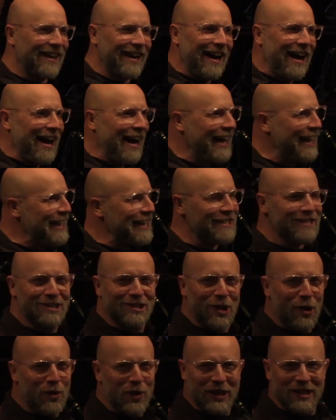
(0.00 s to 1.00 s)
I get
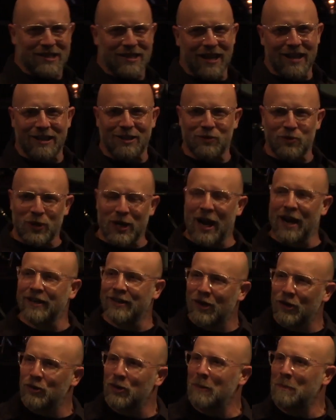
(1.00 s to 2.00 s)
so excited when I
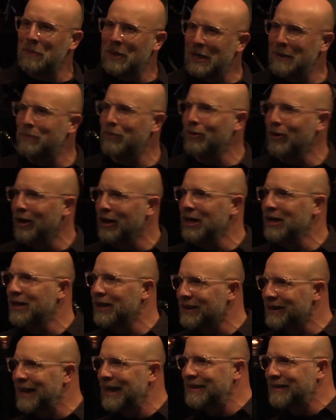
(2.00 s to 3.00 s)
know that people are going
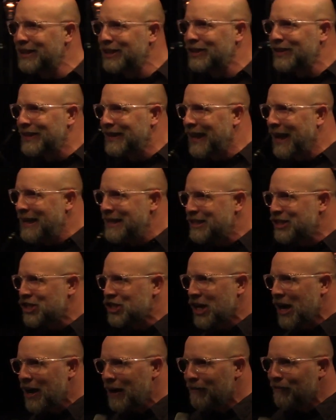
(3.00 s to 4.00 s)
to let their light
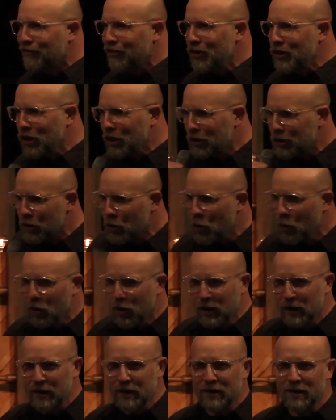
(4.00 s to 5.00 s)
shine for the
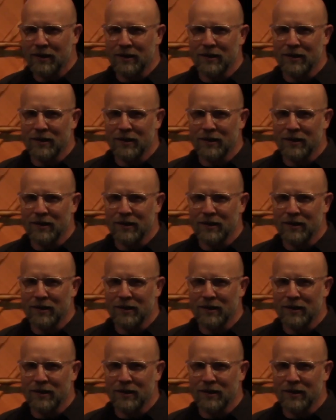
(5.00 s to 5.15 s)
Lord.